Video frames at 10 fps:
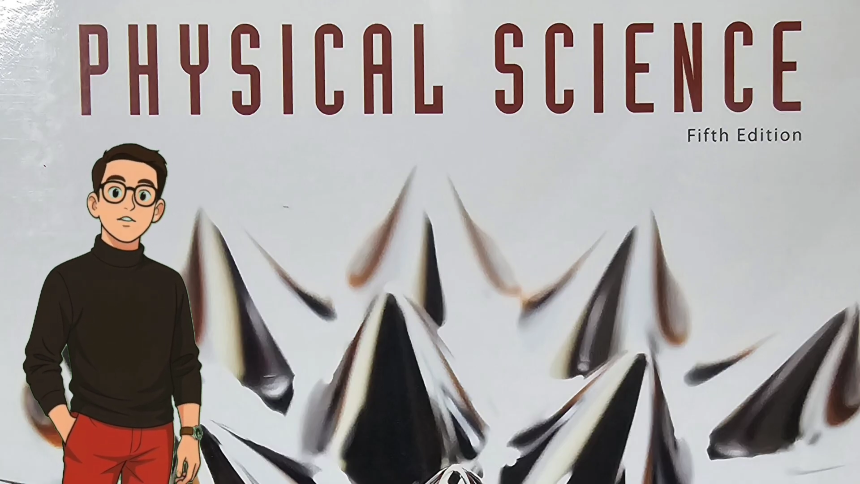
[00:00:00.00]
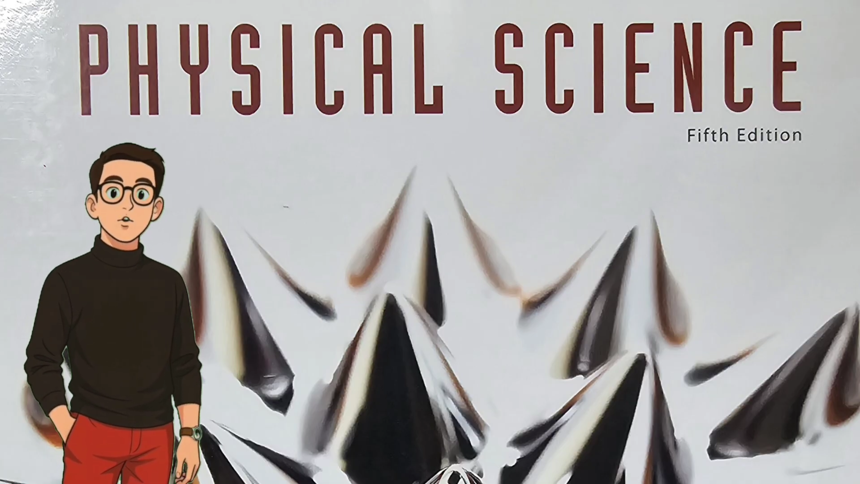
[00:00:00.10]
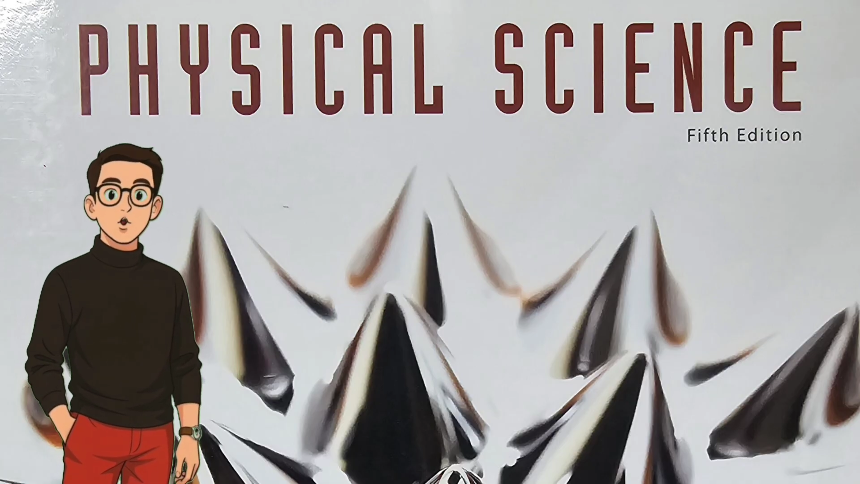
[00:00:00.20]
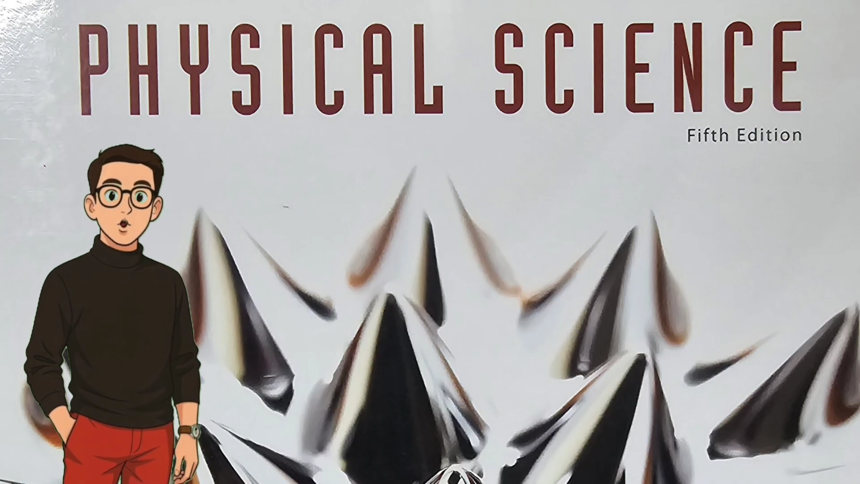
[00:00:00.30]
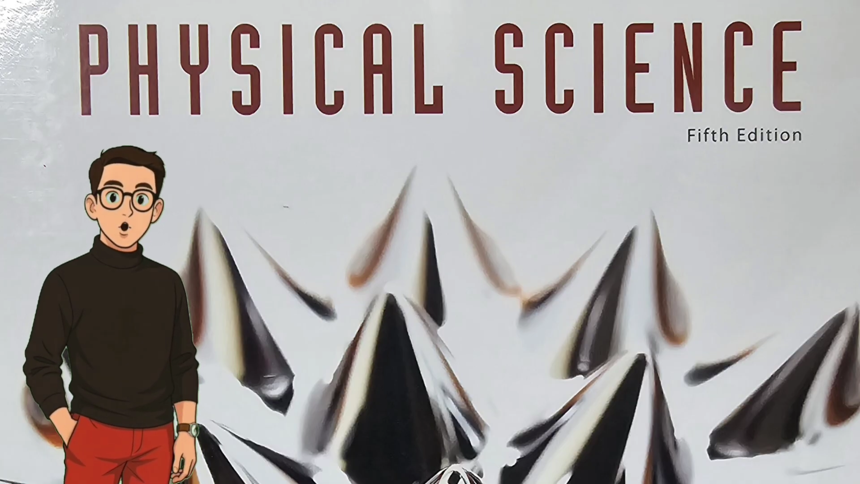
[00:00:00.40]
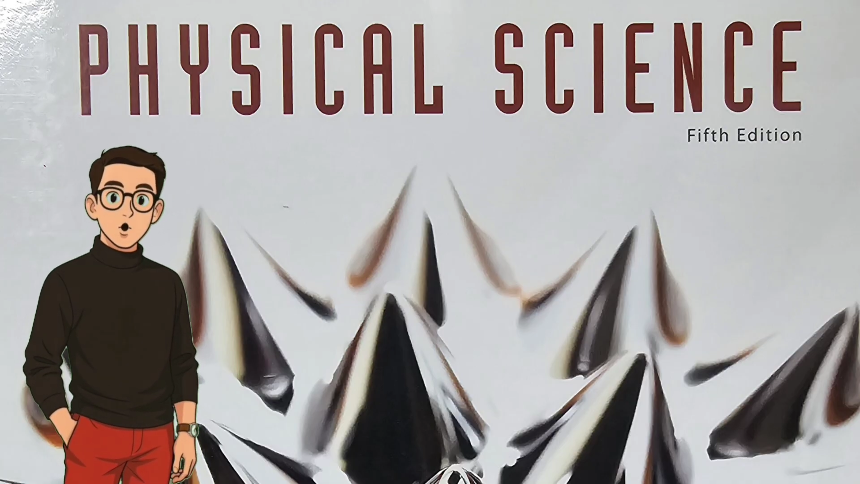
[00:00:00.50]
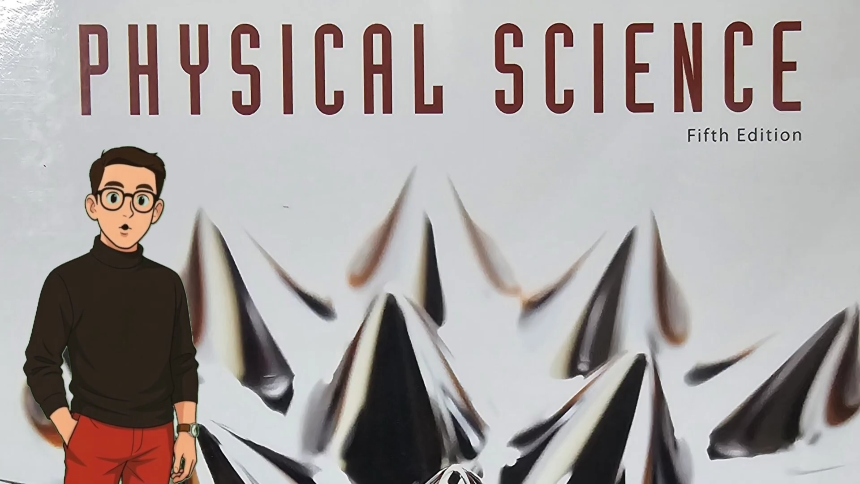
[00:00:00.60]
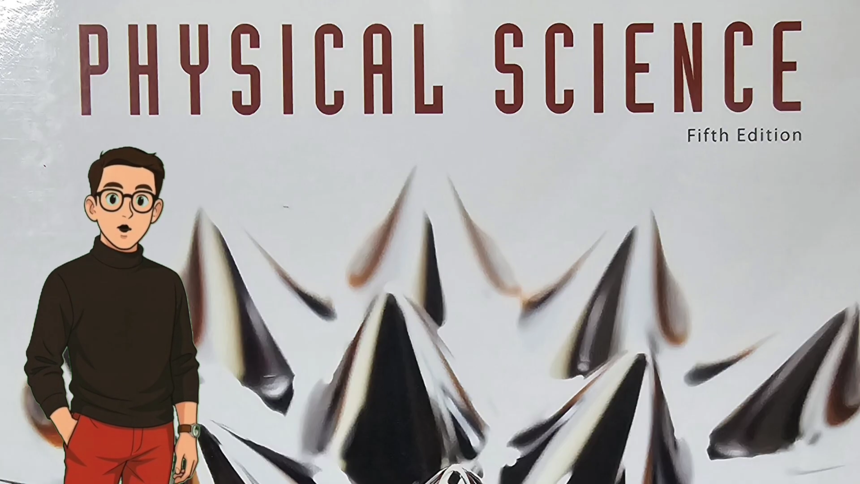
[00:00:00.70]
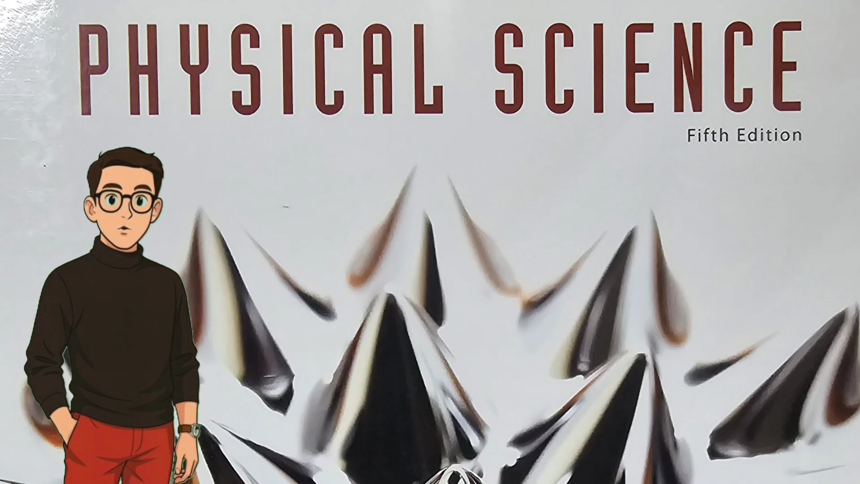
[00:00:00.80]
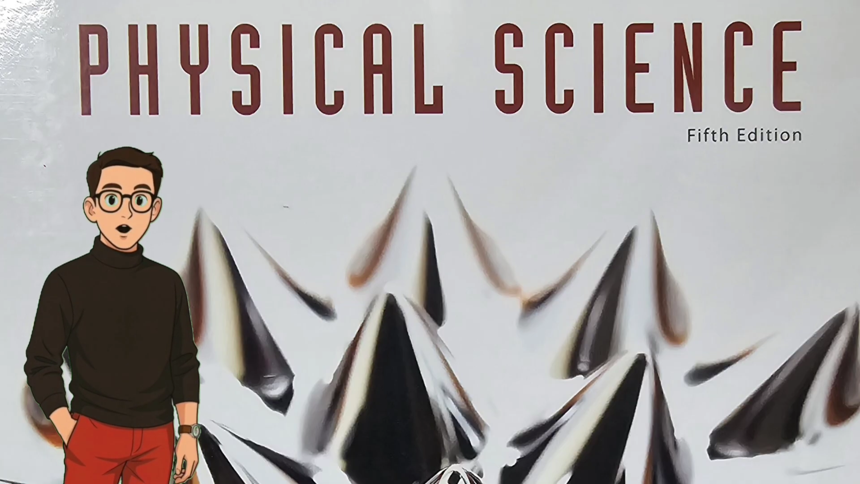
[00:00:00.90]
when the
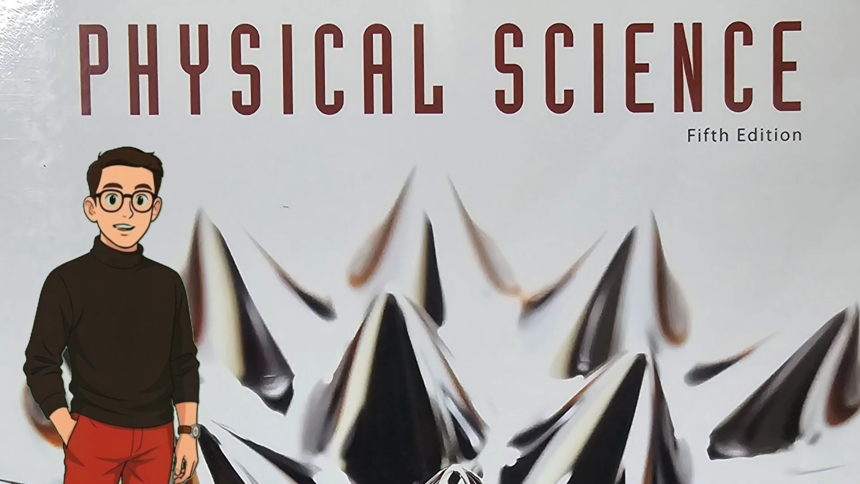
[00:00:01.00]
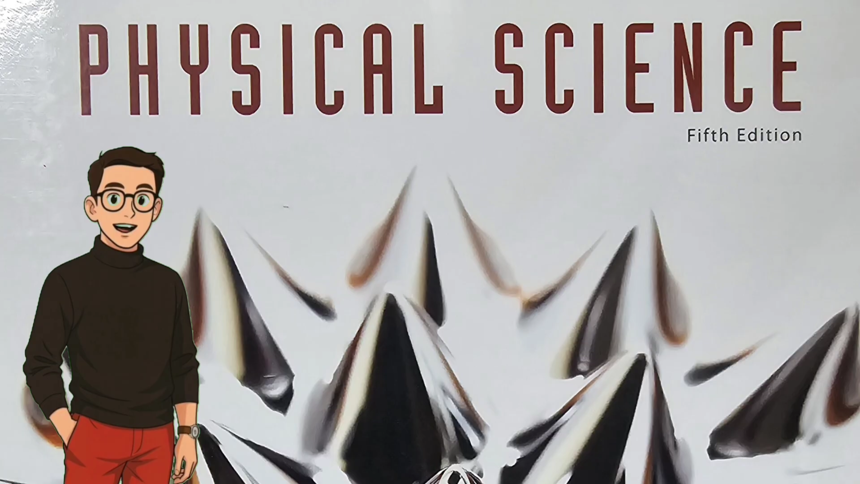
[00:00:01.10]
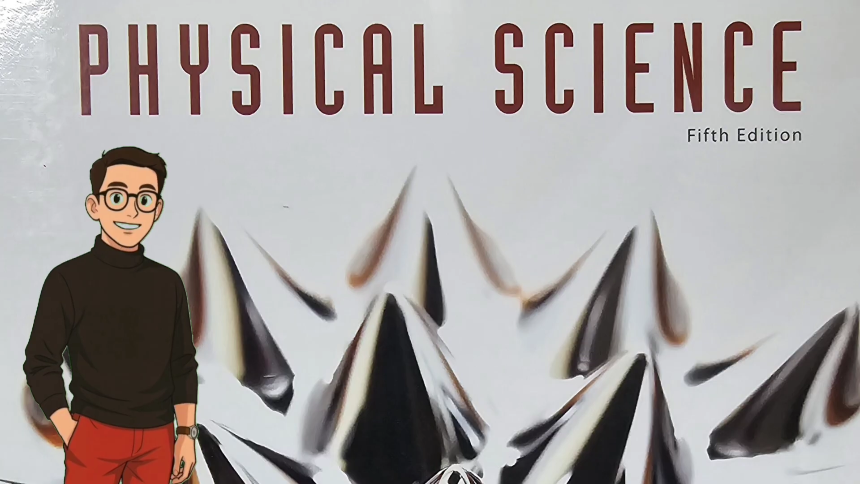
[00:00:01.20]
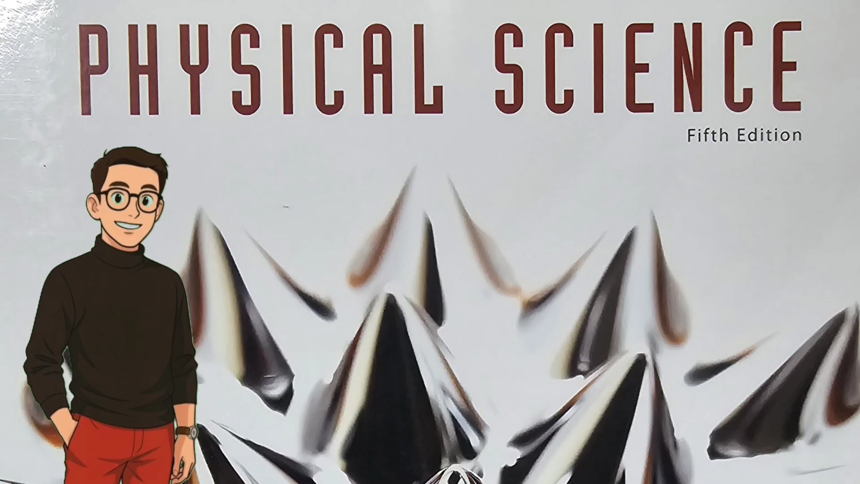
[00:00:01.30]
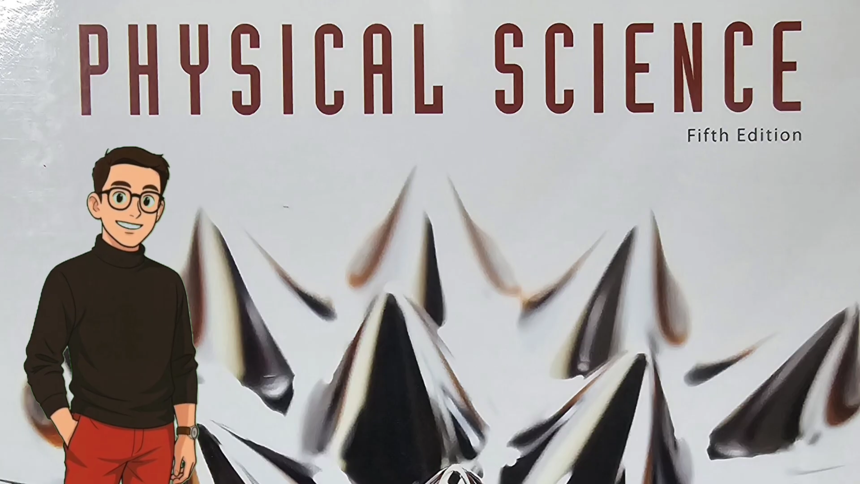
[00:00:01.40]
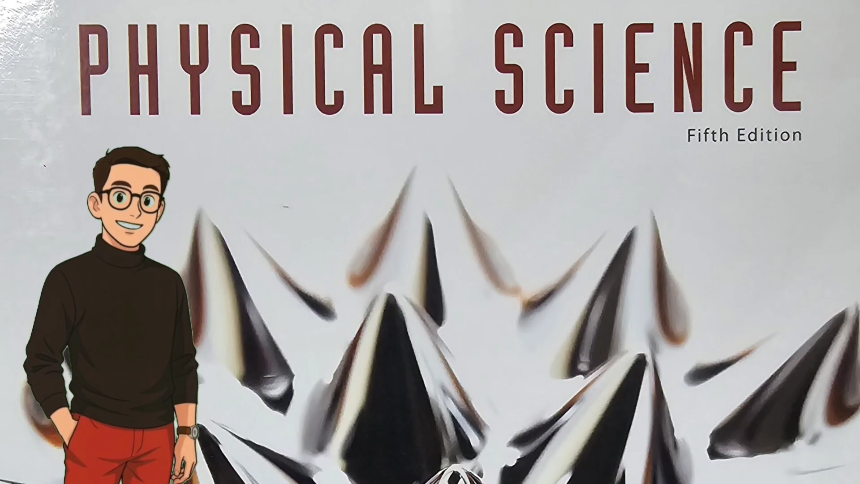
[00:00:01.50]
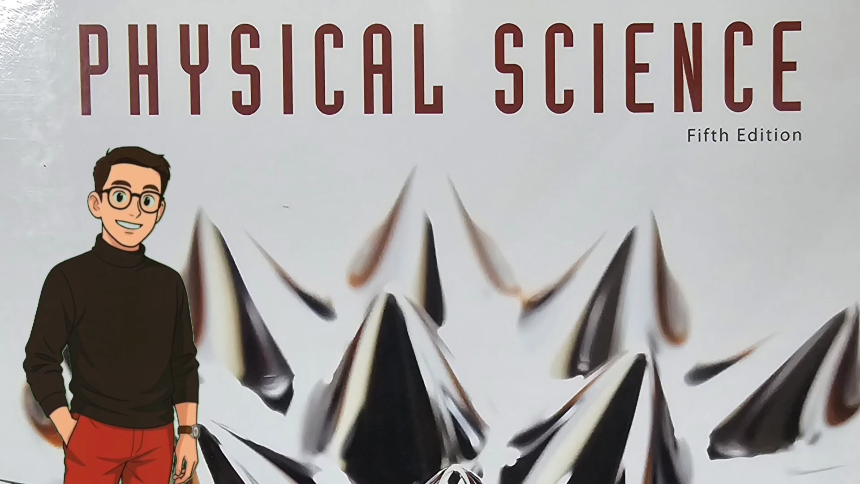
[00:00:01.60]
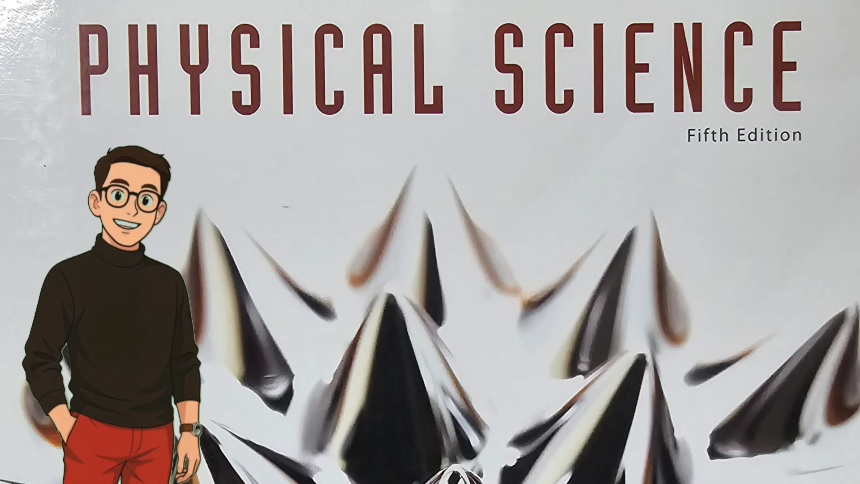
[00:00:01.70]
object is farthest